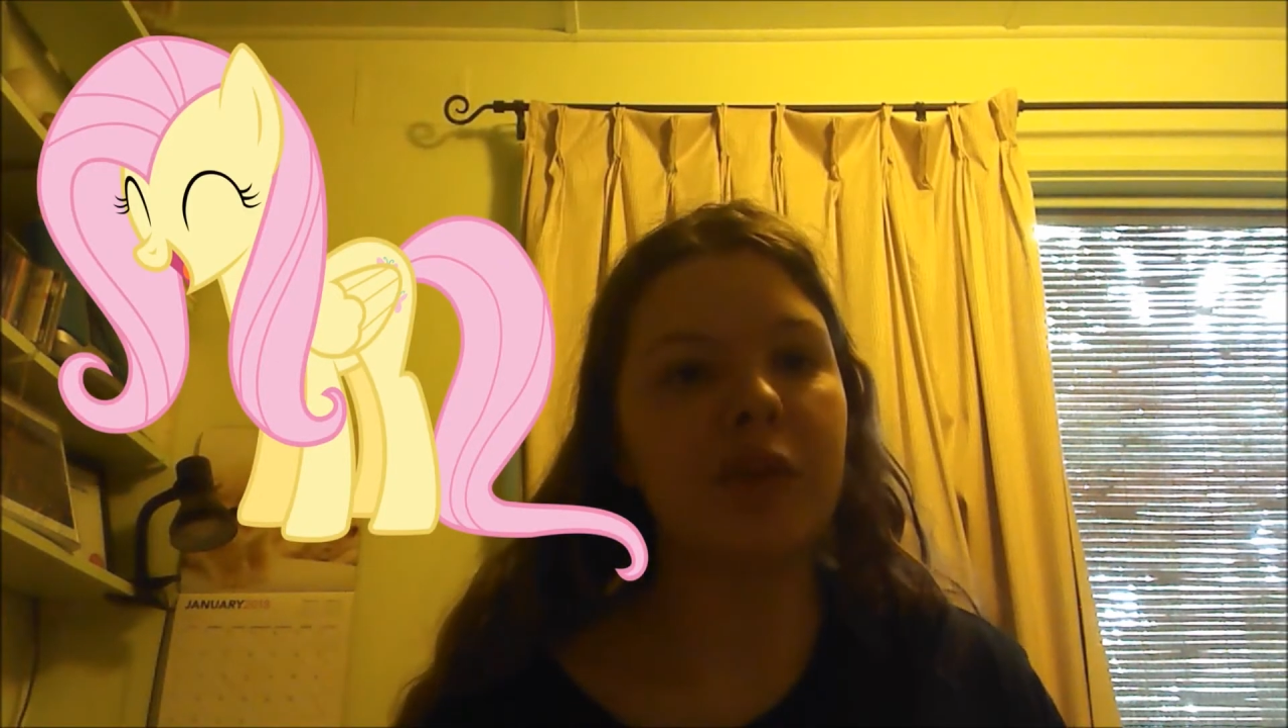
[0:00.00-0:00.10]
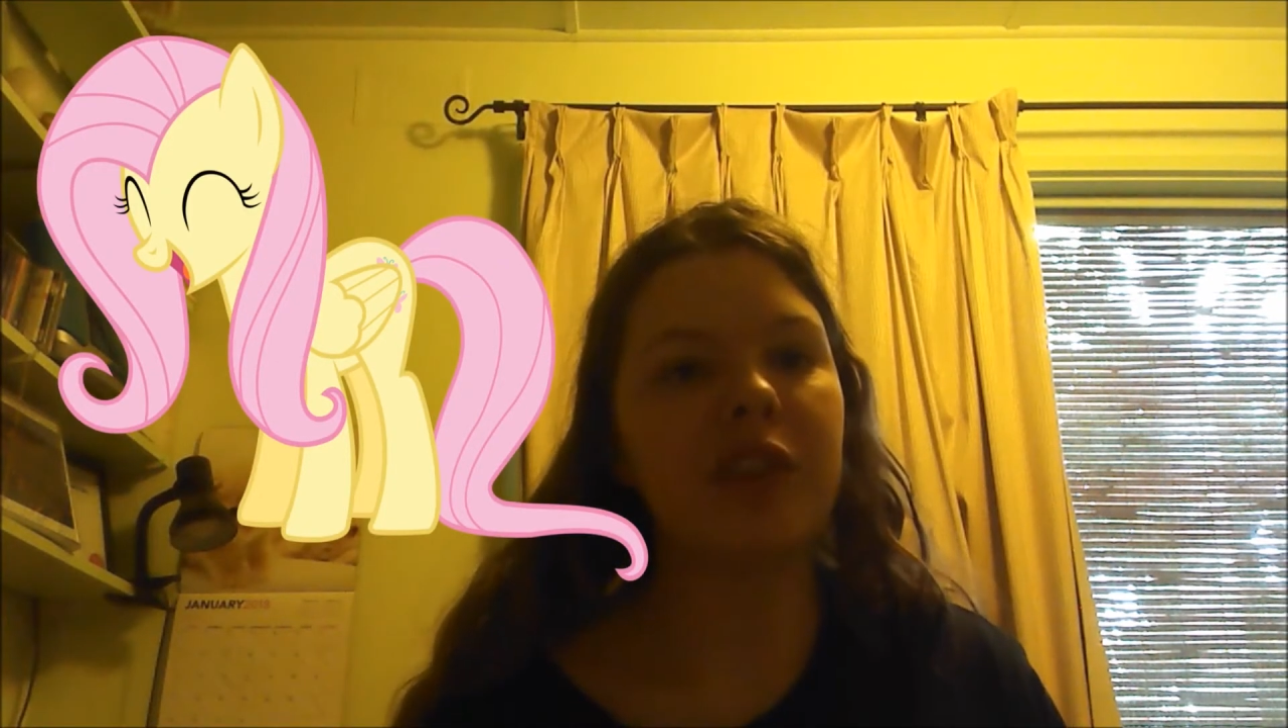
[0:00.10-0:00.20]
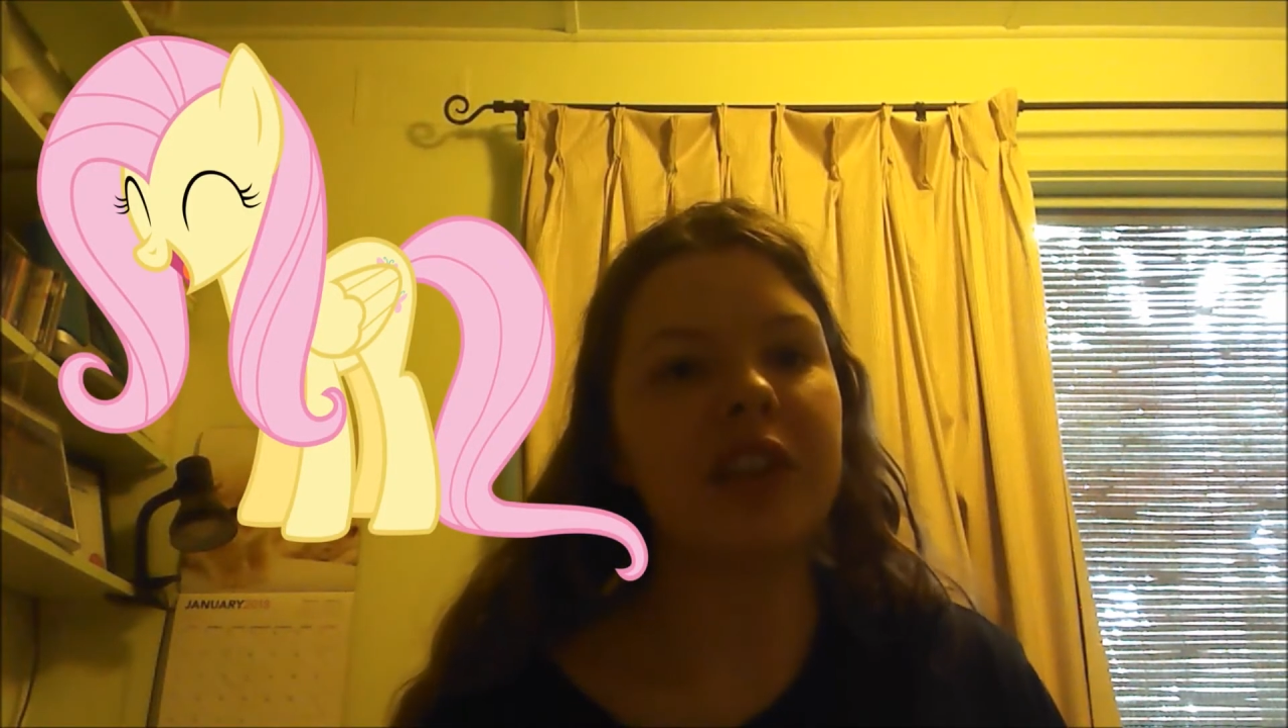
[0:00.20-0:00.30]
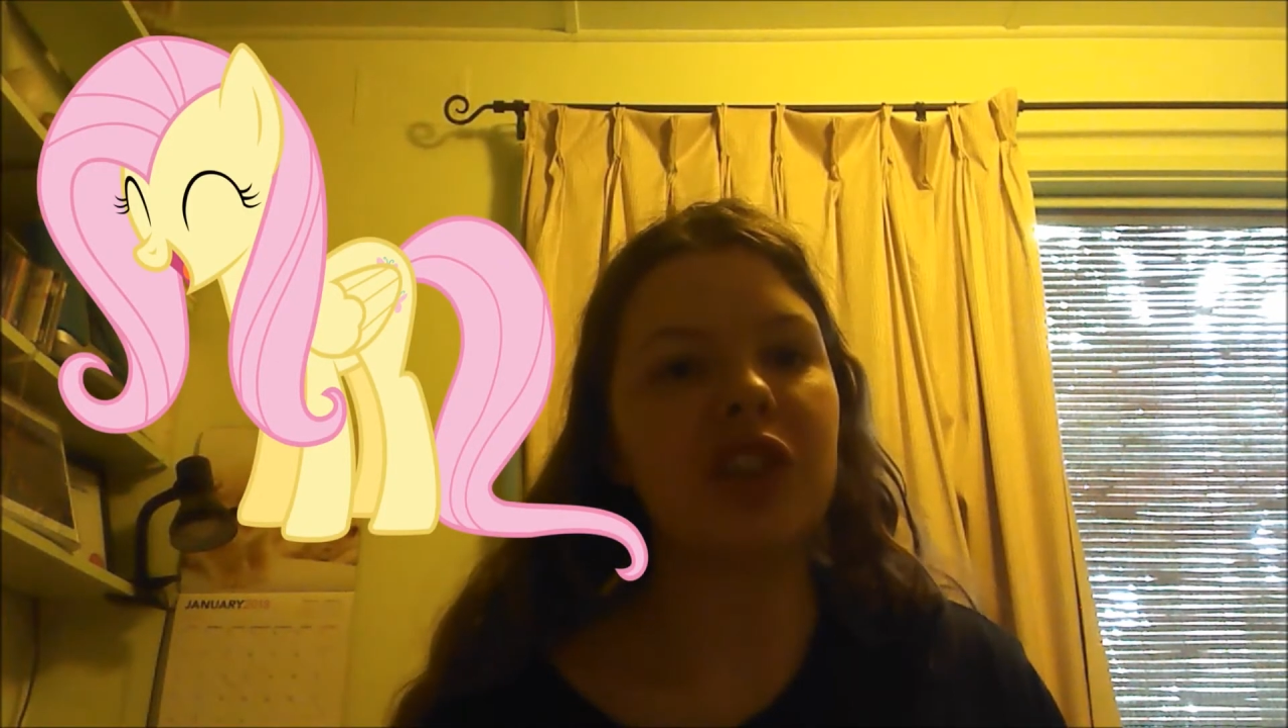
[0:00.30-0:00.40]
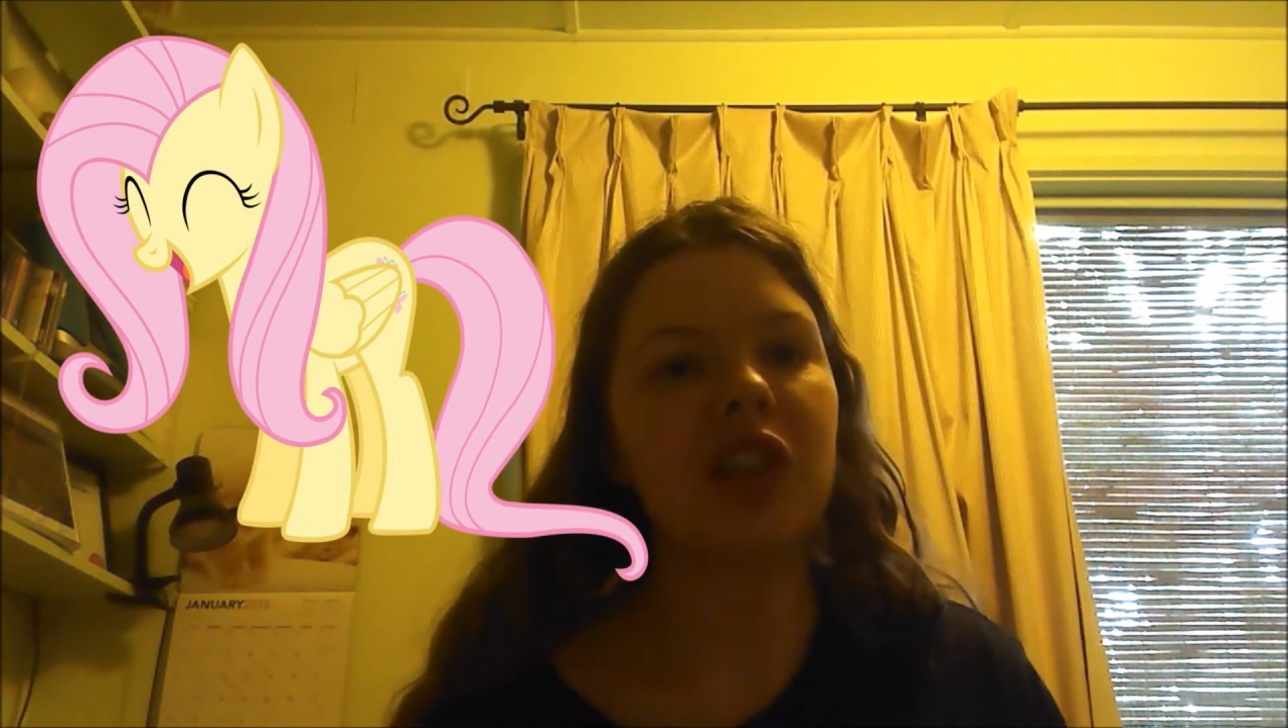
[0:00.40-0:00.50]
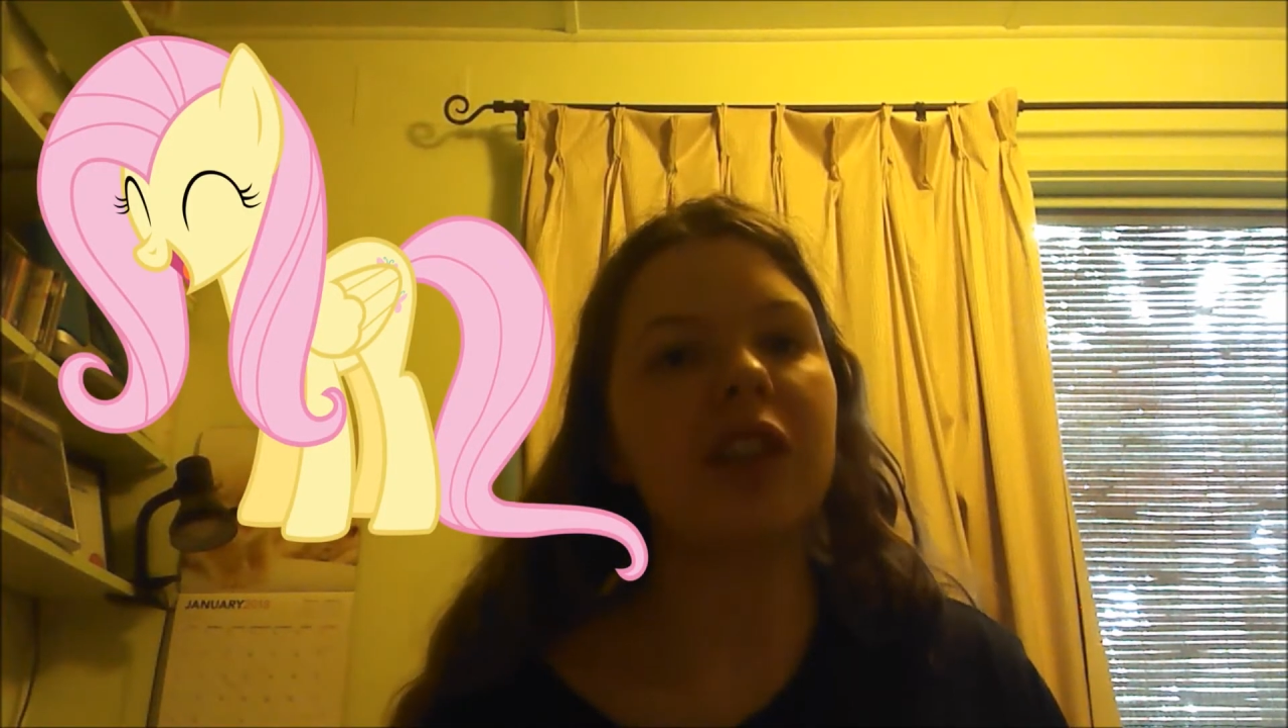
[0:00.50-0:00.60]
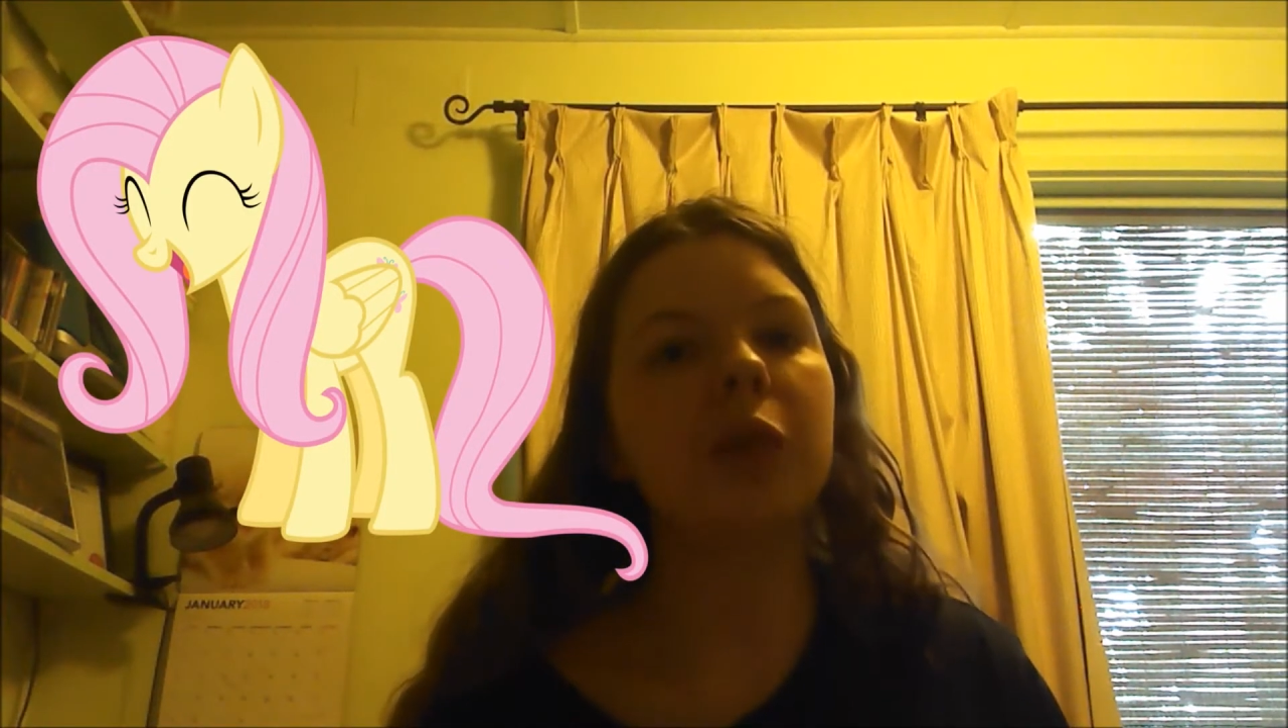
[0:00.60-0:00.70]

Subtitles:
with Fluttershy,